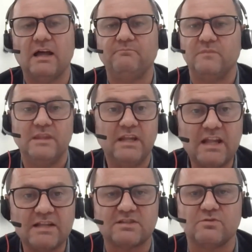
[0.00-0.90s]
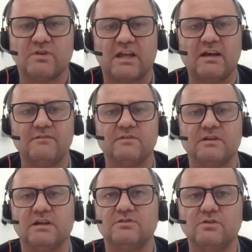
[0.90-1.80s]
needs to have
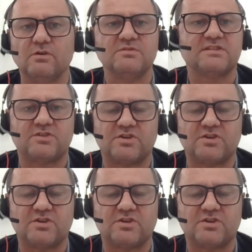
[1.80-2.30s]
those